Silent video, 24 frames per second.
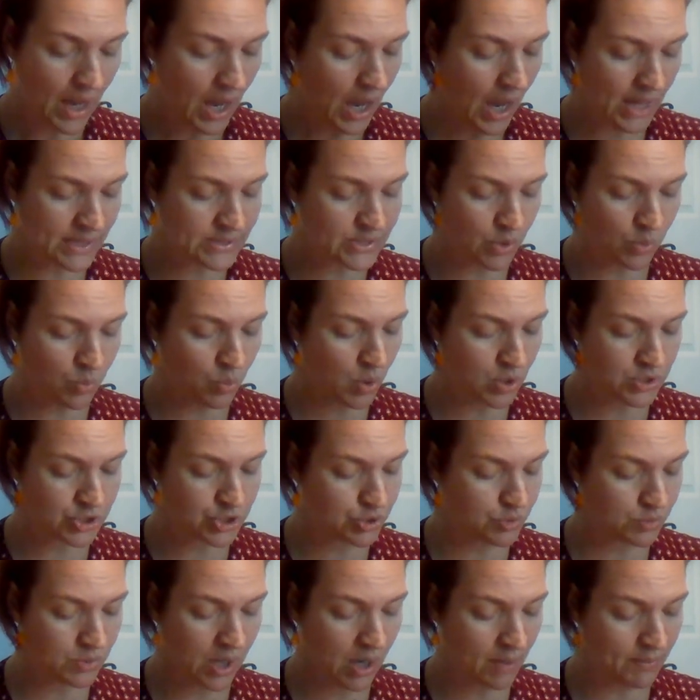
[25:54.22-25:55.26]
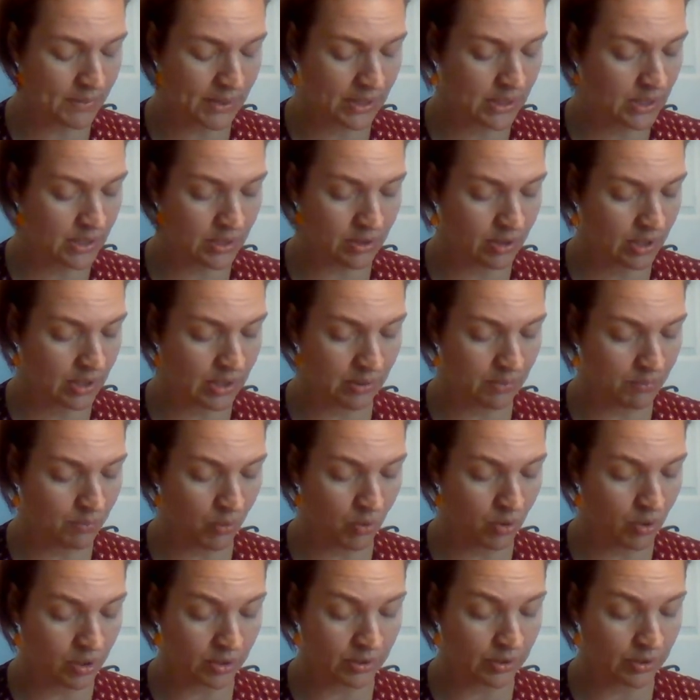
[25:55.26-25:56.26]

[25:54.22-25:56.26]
"I don't want you coming here any more